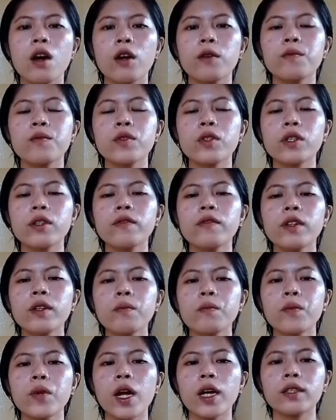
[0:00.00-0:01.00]

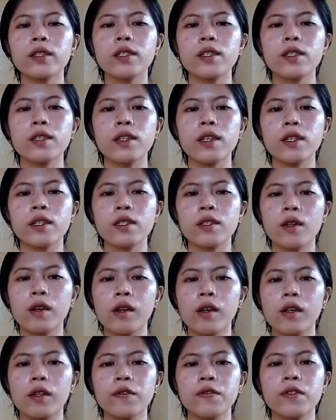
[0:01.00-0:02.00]
Observing practices
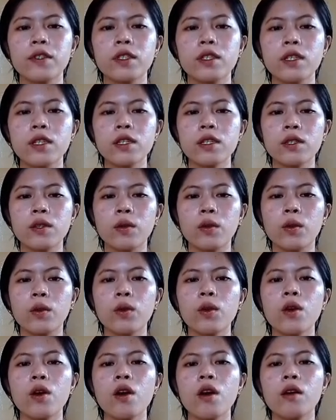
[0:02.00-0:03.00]
of Shiso
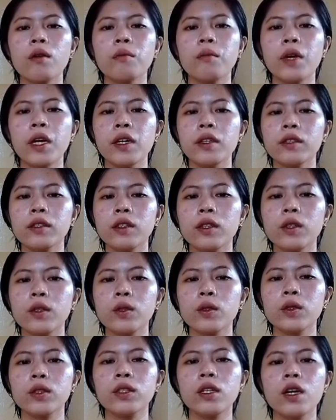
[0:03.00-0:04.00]
may
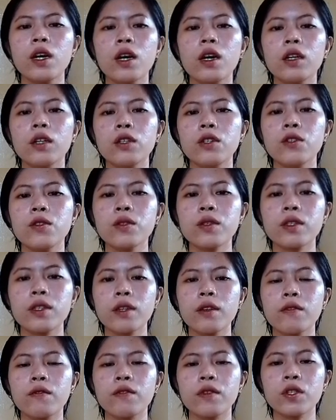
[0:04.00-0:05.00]
include
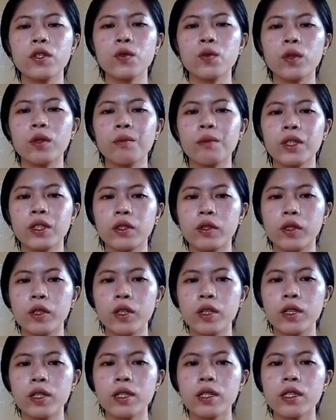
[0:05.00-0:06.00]
using visual
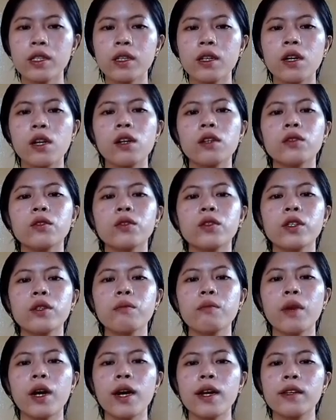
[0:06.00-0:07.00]
materials to
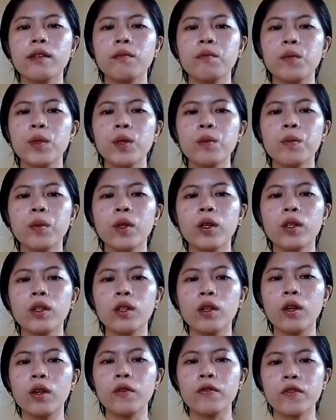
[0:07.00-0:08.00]
remind people
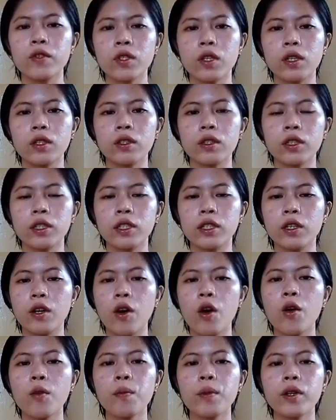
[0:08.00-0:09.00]
of standard
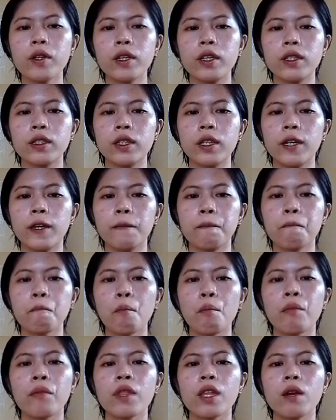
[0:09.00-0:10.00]
operating
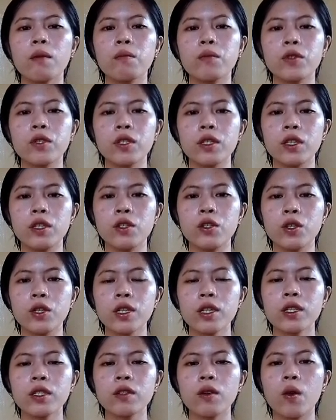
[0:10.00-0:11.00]

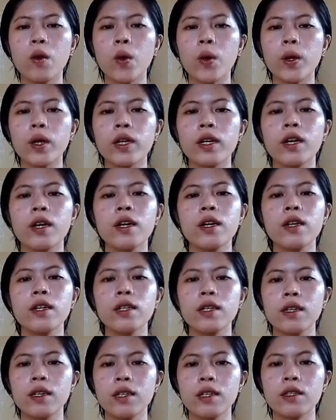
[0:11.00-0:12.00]
procedures or
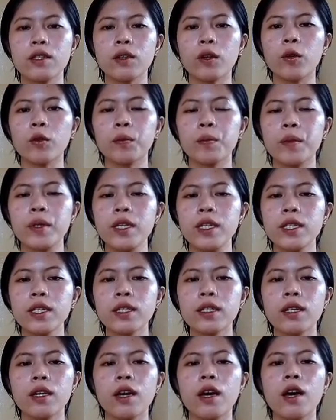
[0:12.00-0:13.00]
SOPs,